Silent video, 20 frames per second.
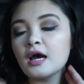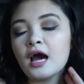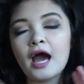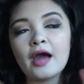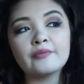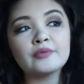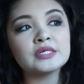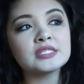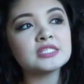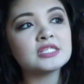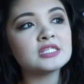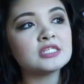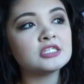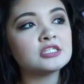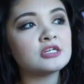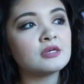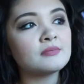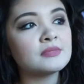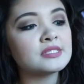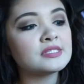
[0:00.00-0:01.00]
I went to the
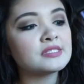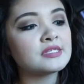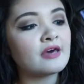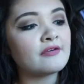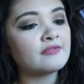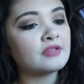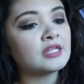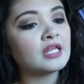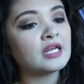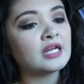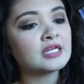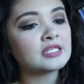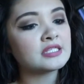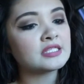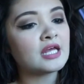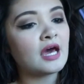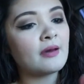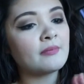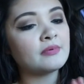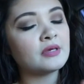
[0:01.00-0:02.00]
gym and stuff, and then I
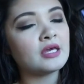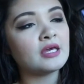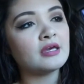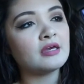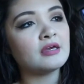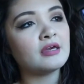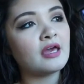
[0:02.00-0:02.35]
stopped it.